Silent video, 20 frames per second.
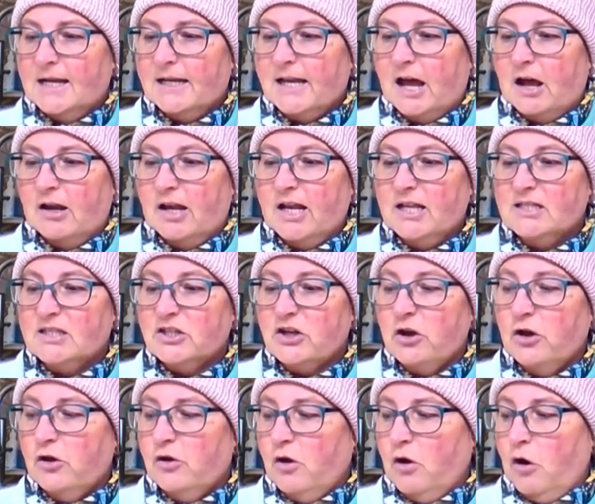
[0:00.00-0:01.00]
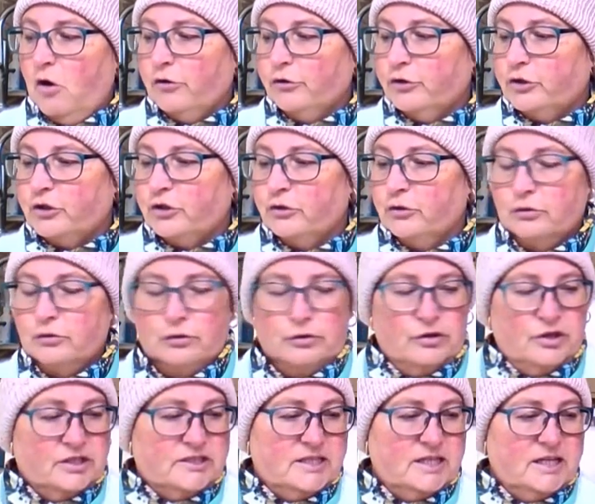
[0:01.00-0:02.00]
Now, let's go on to
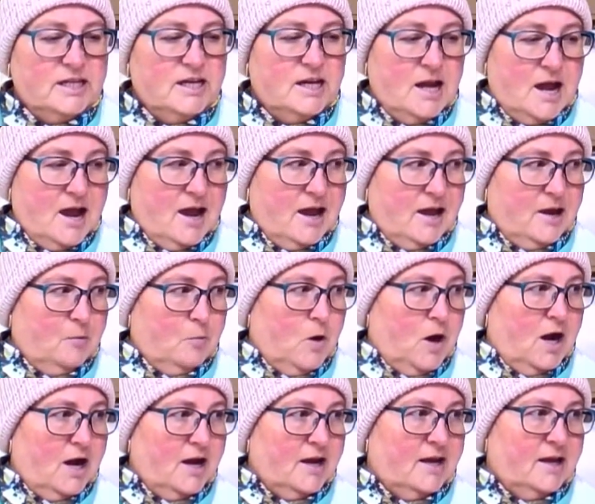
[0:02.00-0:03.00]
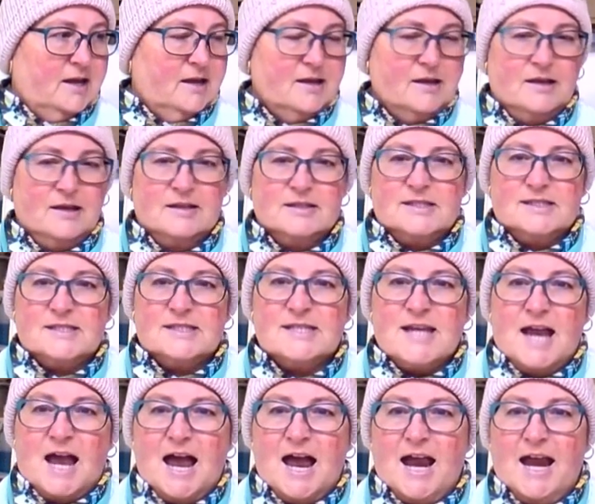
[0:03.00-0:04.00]
the DIY
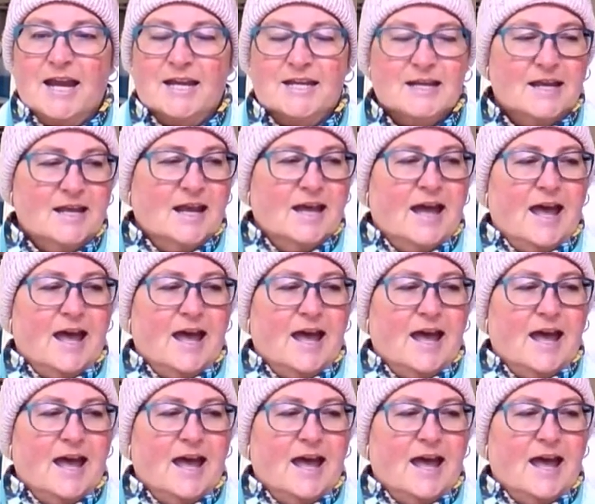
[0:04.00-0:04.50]
side.